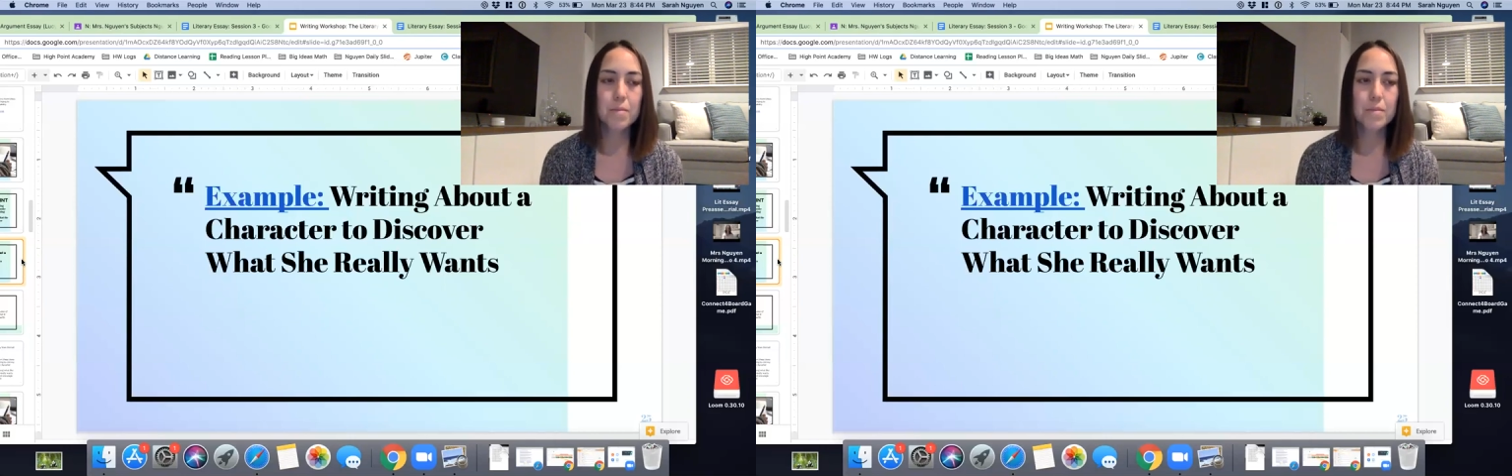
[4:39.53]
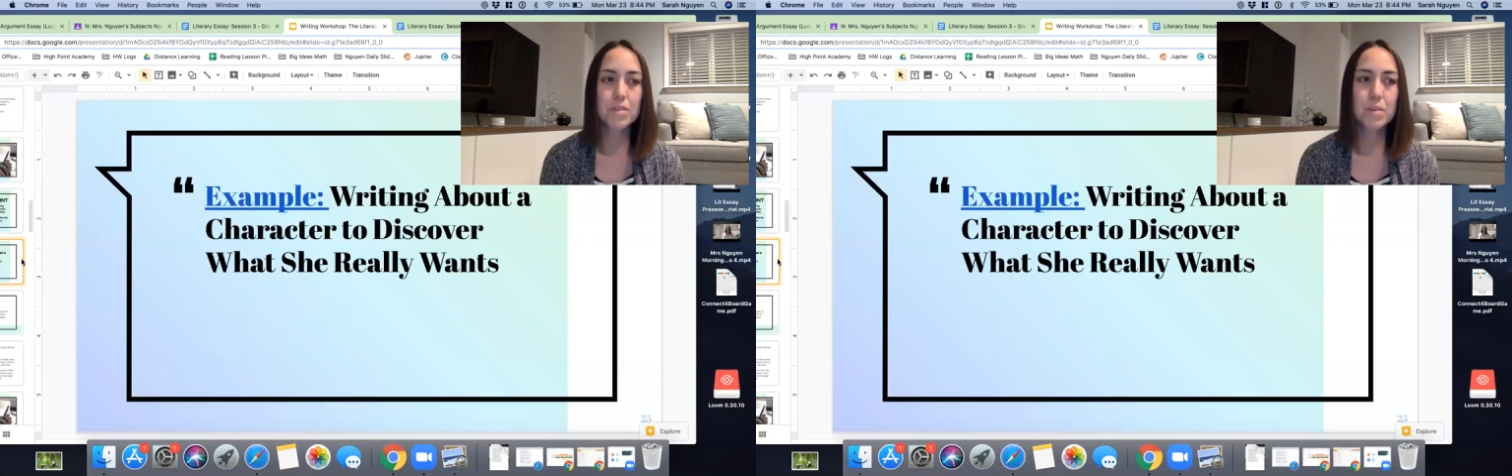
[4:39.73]

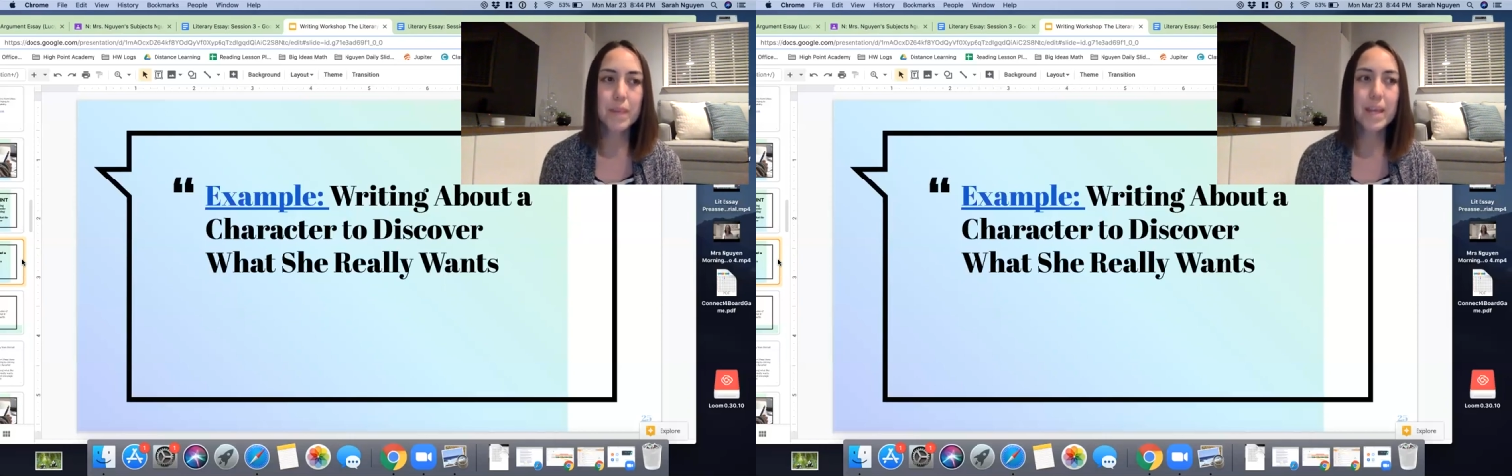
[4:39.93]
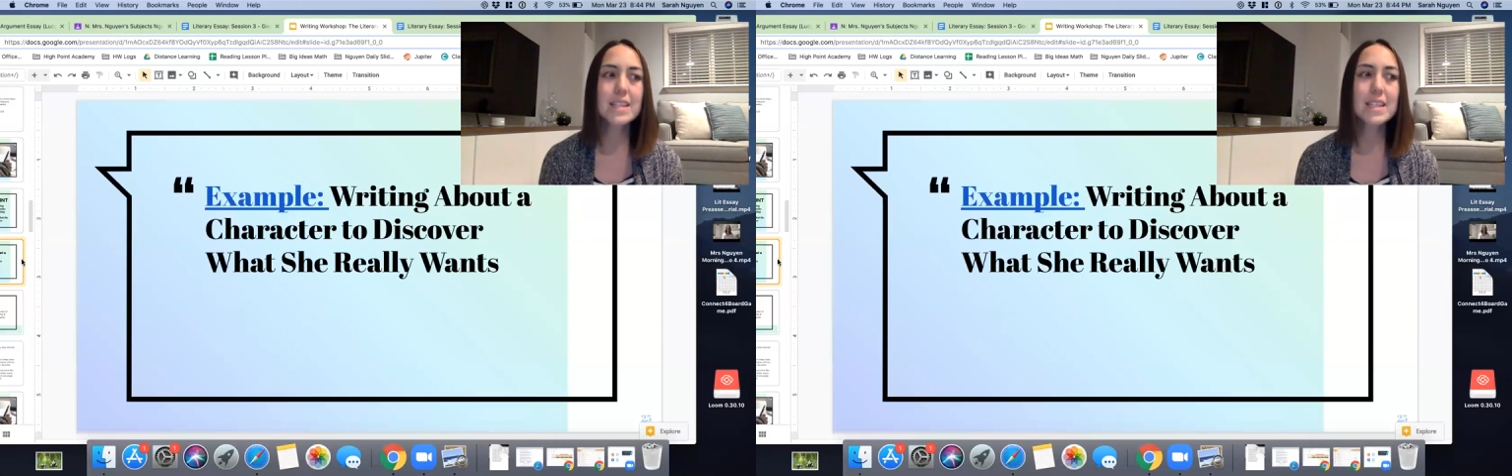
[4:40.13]
So I
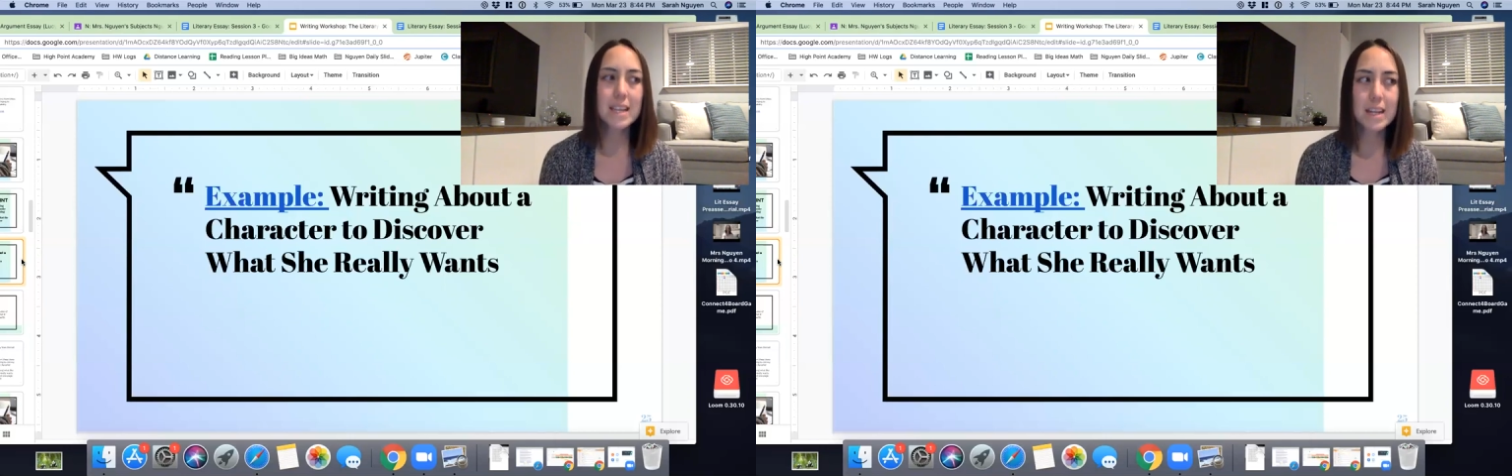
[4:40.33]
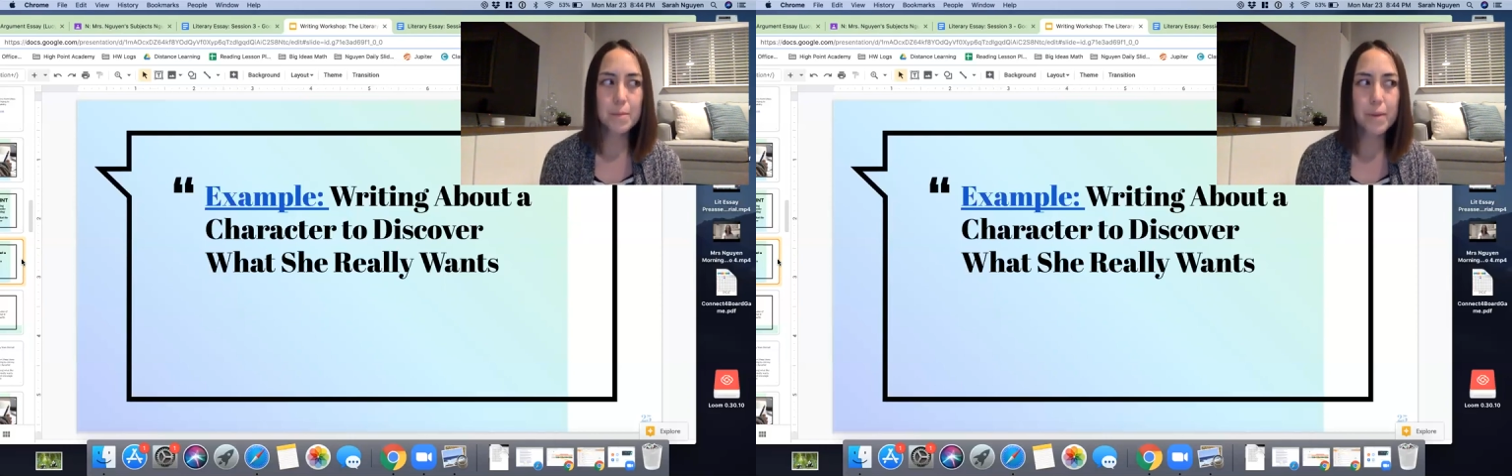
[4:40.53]
began to
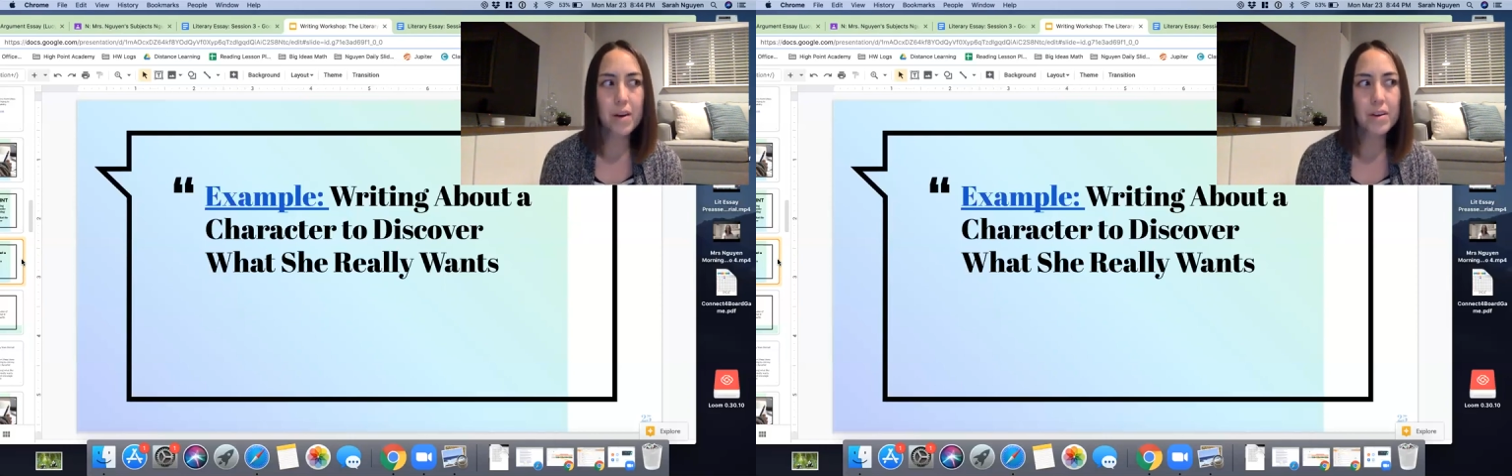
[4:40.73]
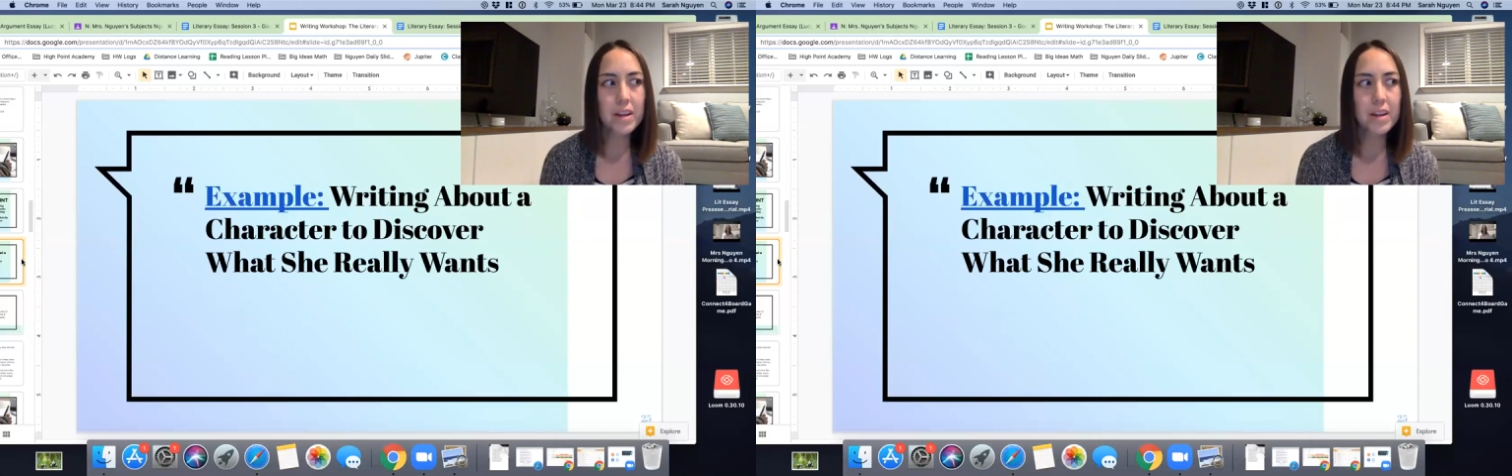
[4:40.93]
think about